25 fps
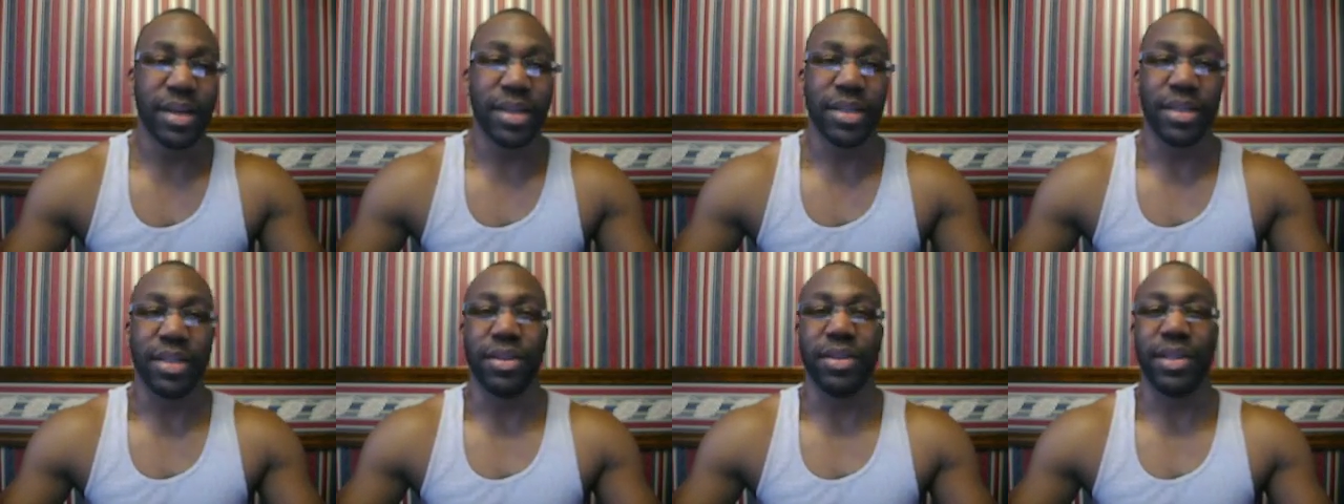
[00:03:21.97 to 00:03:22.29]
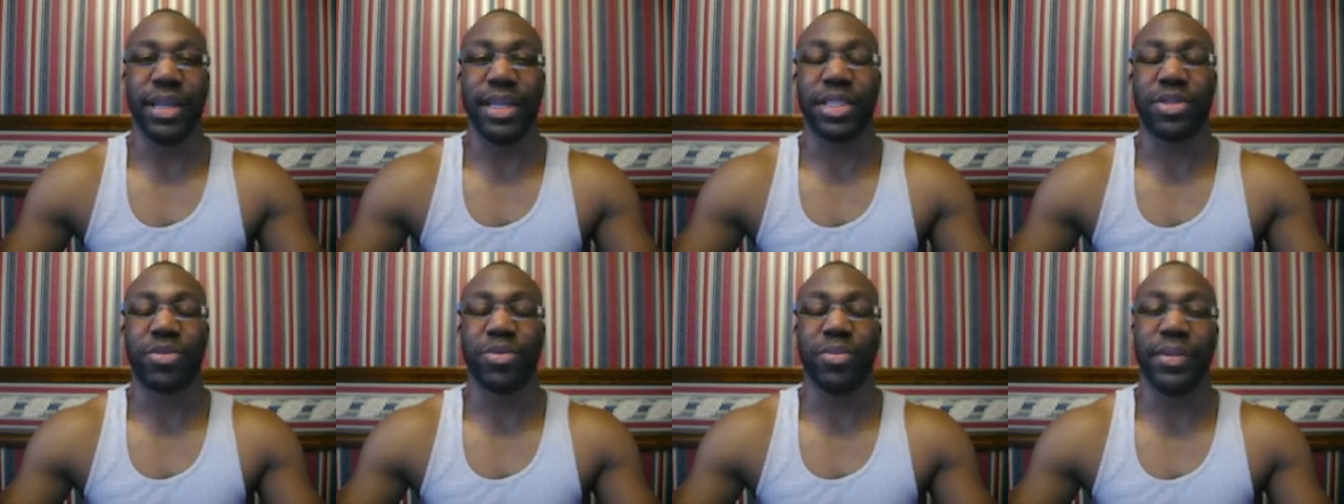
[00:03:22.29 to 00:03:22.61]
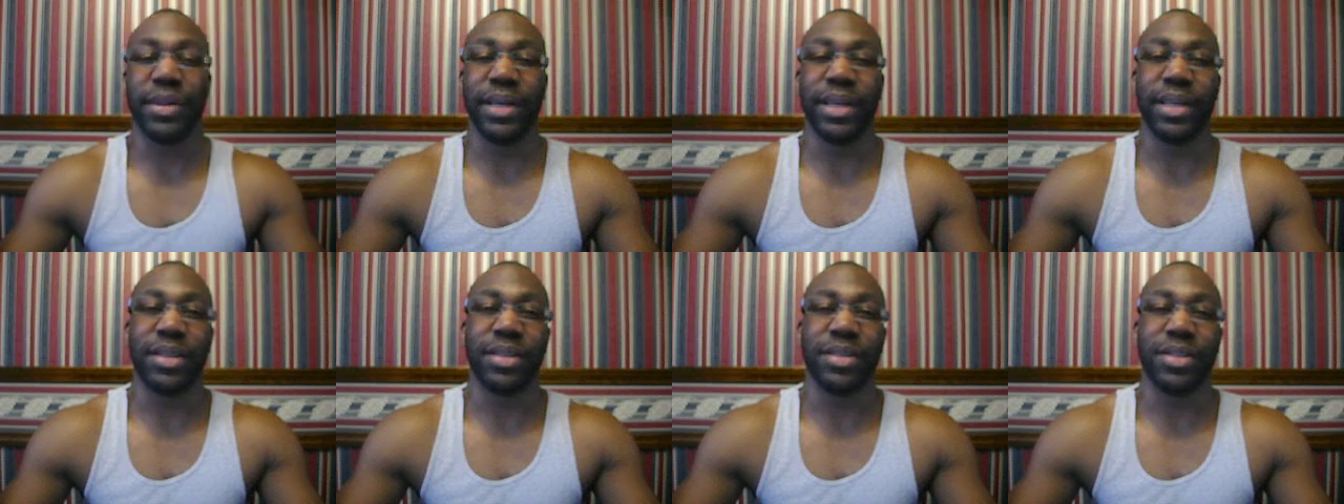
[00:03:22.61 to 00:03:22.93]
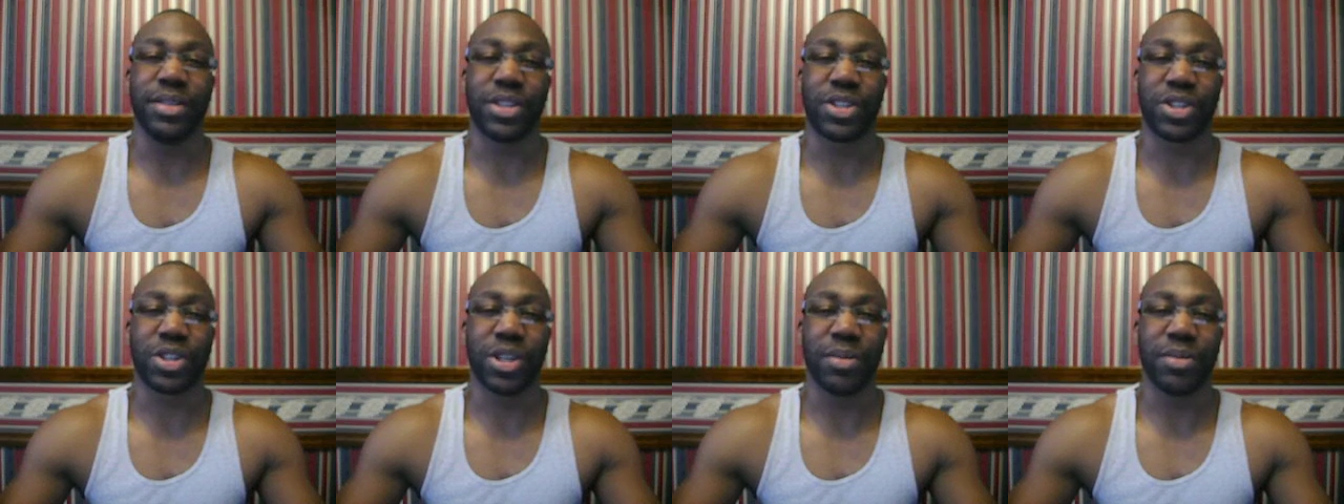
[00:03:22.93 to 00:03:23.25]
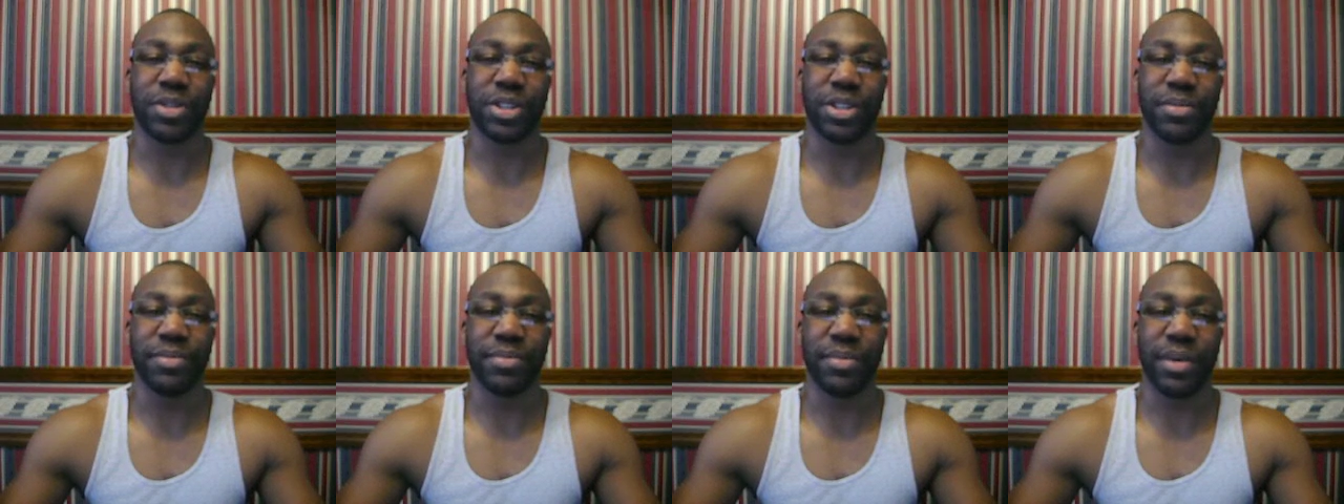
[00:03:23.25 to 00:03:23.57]
the links will be in the
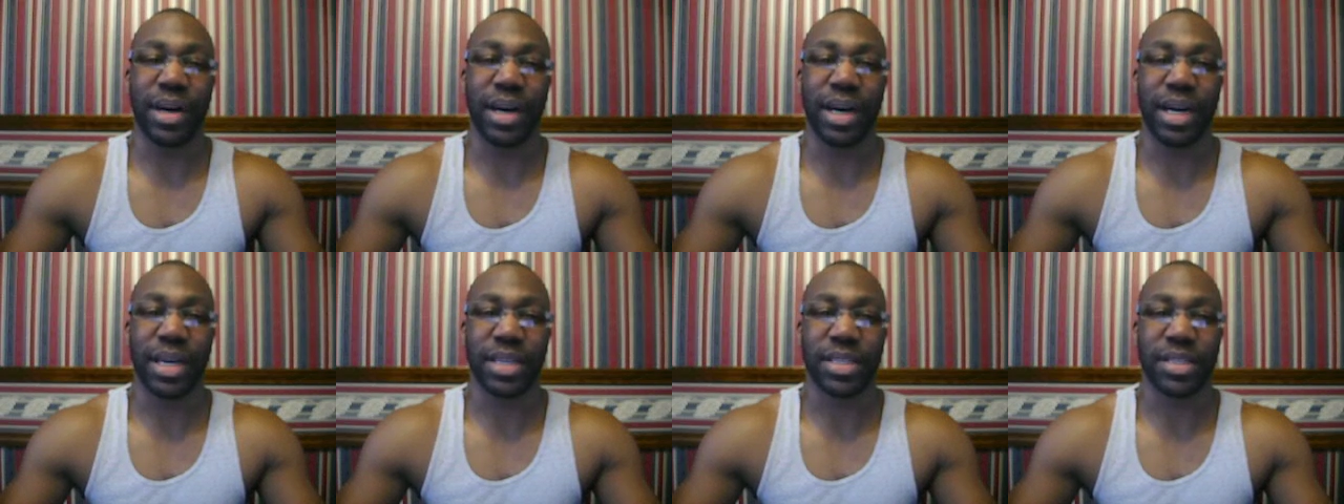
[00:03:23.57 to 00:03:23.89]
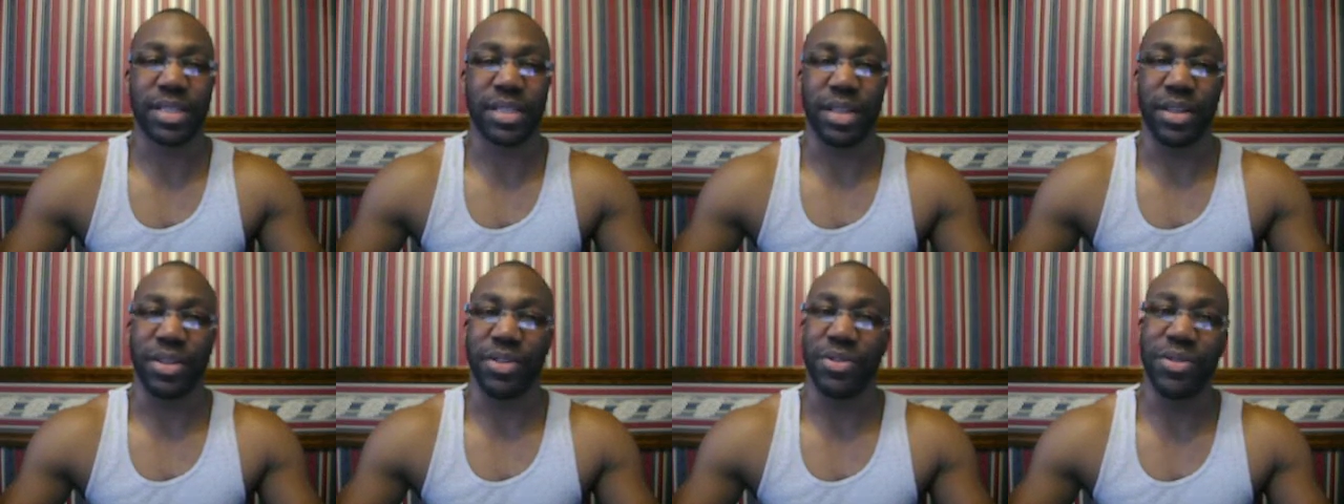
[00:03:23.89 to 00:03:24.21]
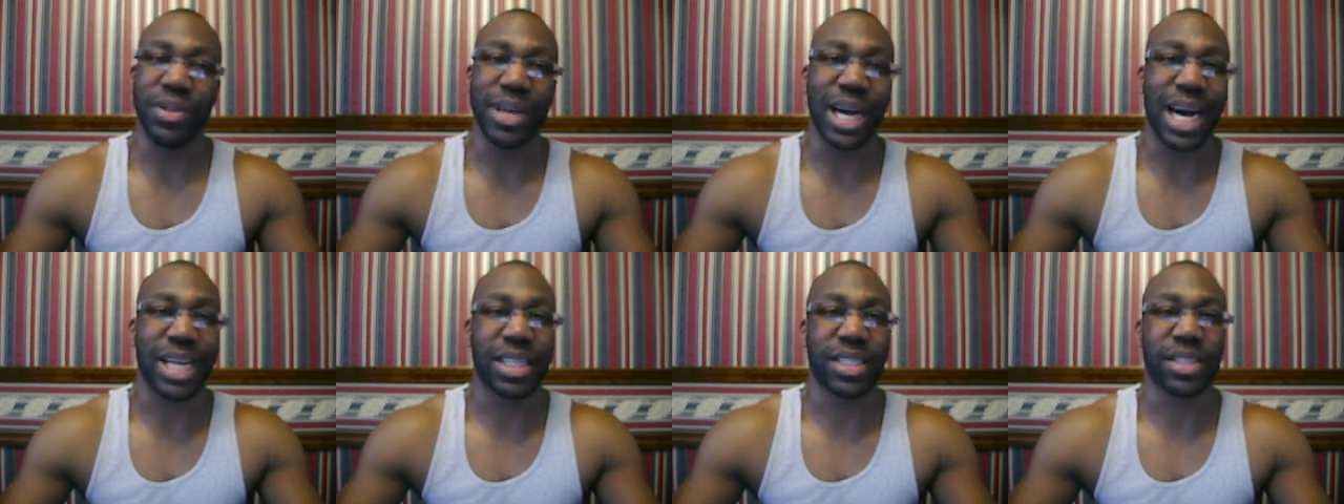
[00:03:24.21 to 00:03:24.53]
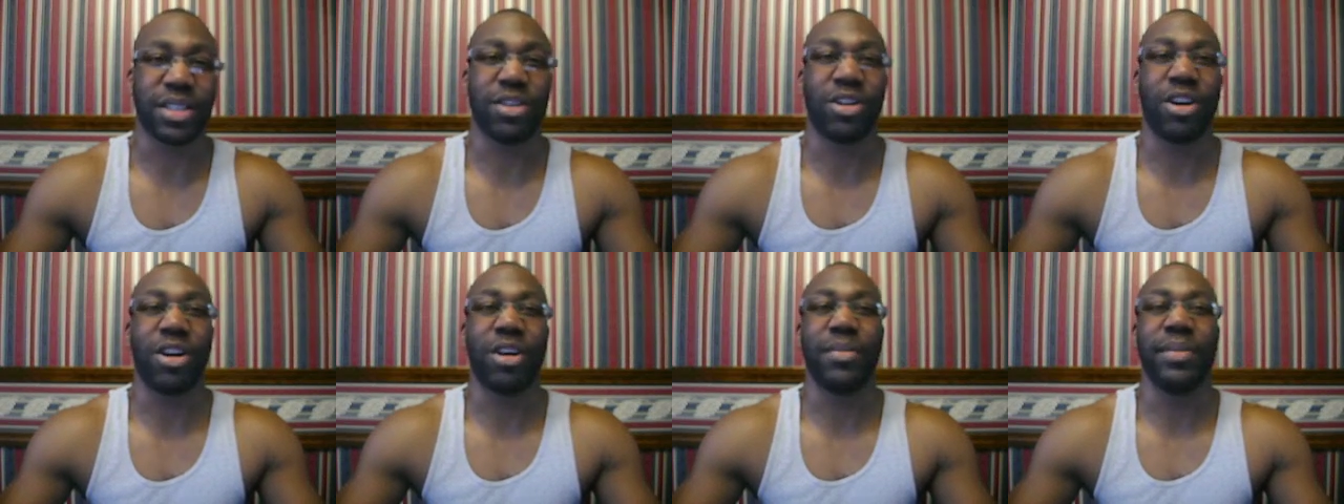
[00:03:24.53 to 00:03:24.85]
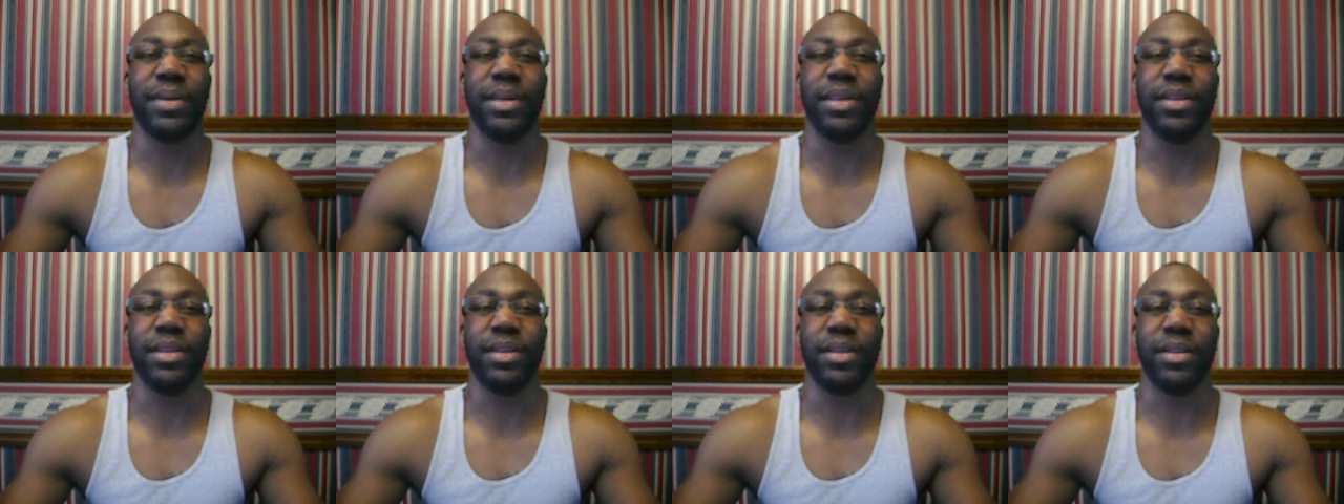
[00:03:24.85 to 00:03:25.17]
description box. And you guys
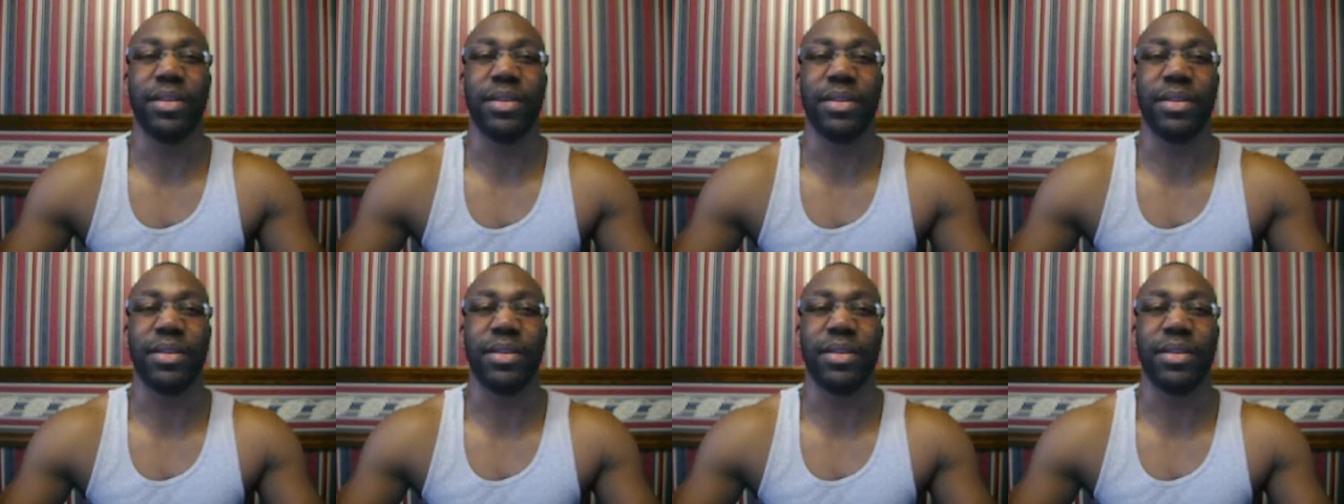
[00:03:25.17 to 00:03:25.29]
comment.